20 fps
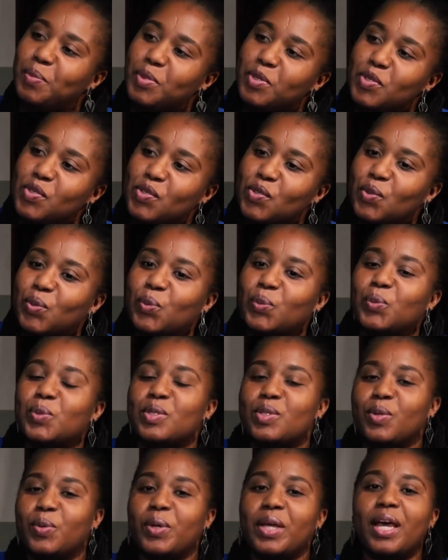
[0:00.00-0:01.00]
Coming
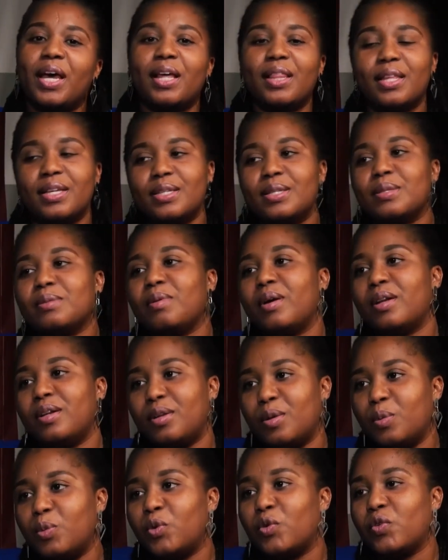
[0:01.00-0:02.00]
soon. So yeah, there's quite
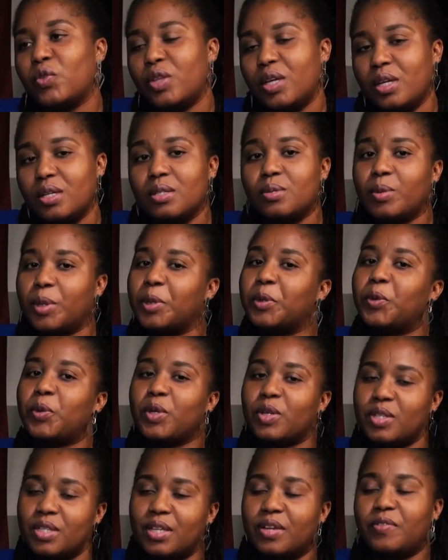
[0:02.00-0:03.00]
a number of things. We're
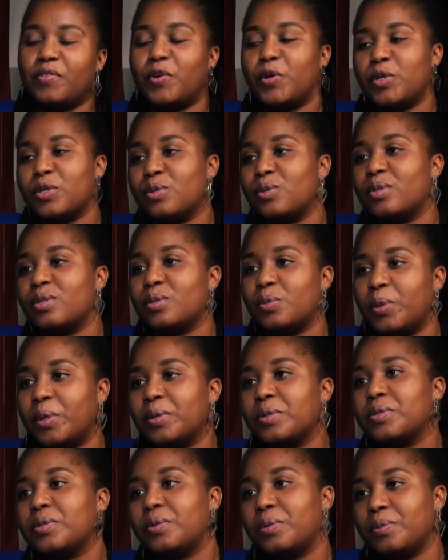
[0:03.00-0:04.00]
going on set very soon as
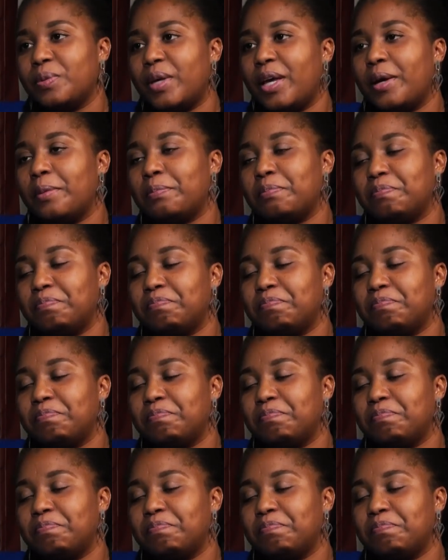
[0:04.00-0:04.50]
well. So yeah.